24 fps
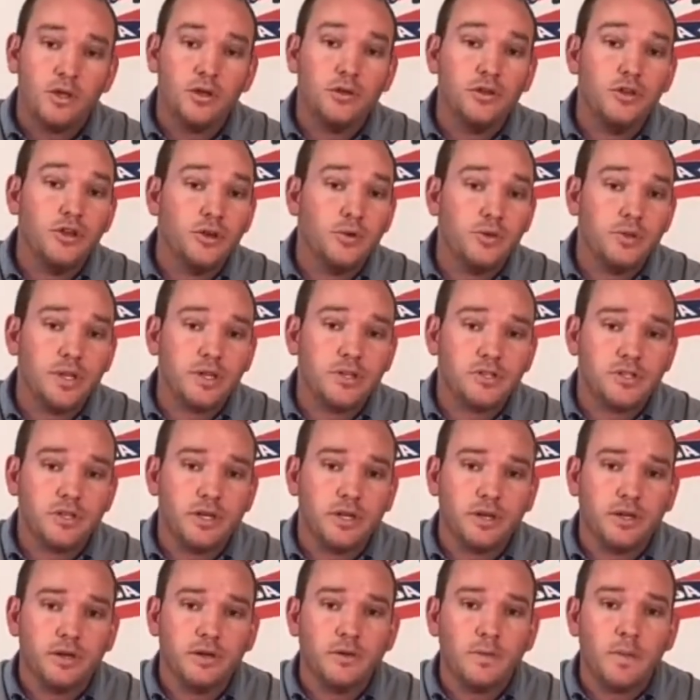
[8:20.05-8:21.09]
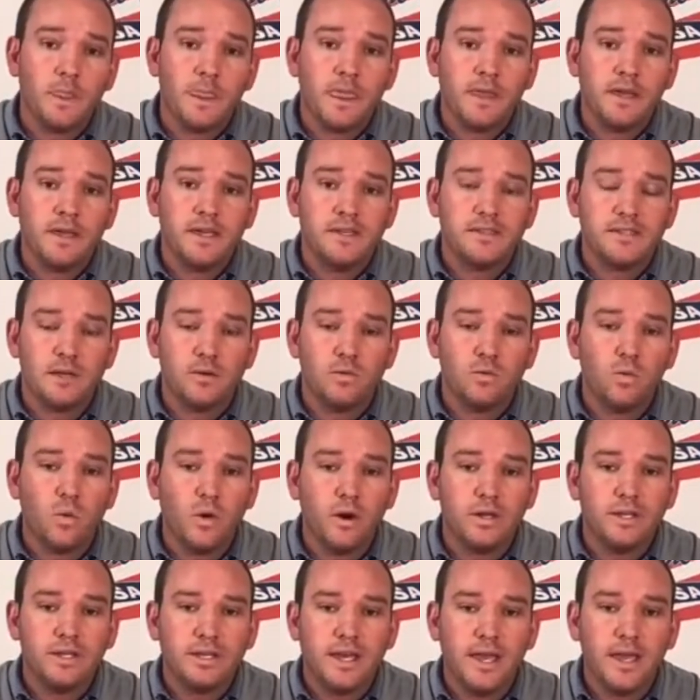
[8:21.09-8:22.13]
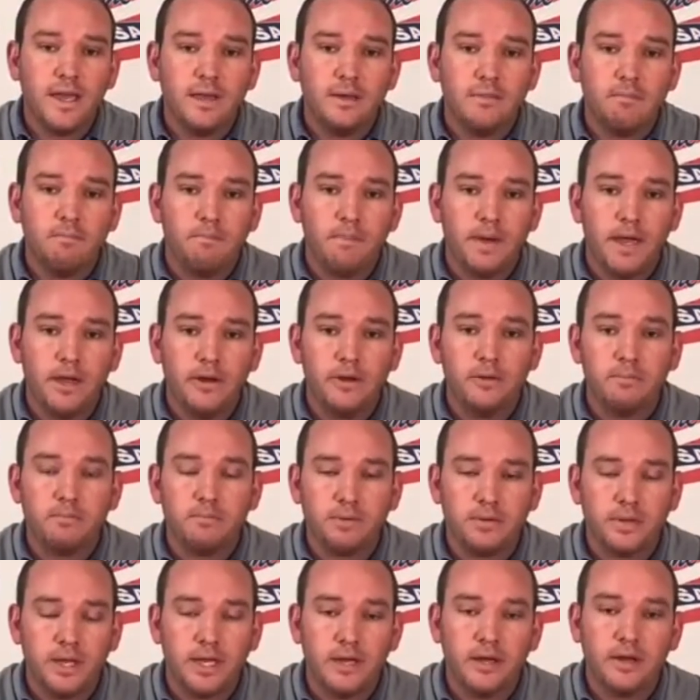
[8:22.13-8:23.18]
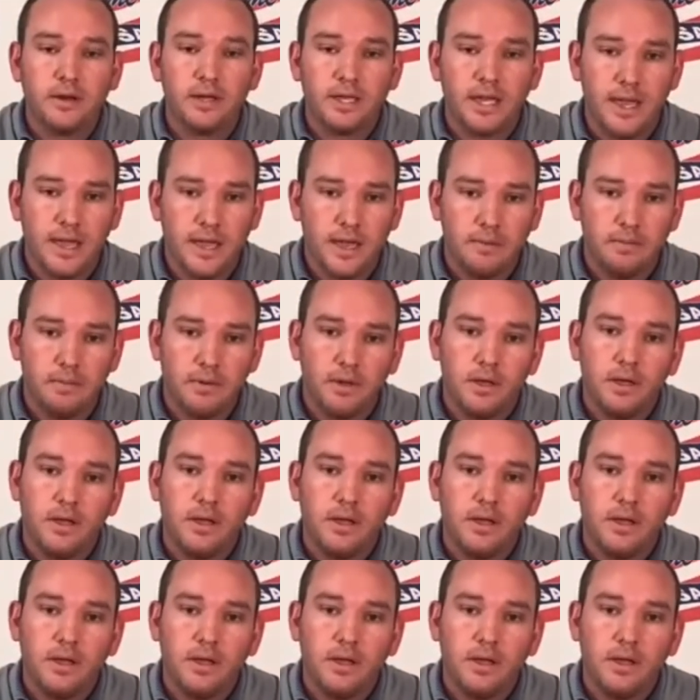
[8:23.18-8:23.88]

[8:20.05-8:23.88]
New this year is a one-day parent-player camp.